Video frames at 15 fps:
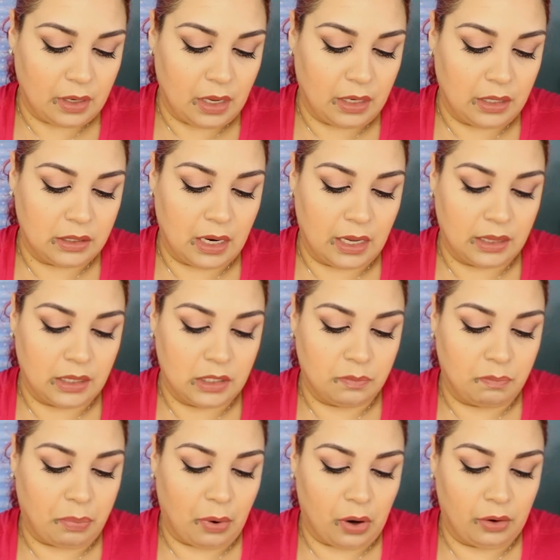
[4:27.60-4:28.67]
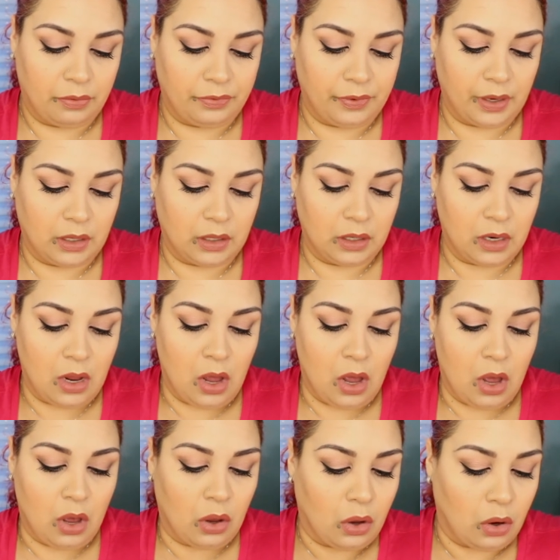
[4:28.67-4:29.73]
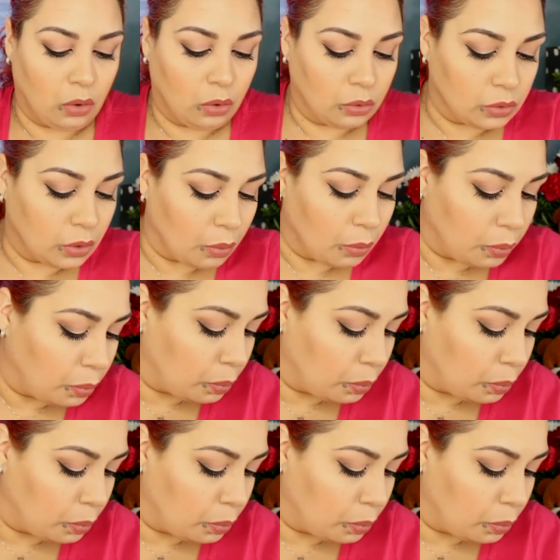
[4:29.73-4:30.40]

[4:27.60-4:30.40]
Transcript: It is like this perfect gold.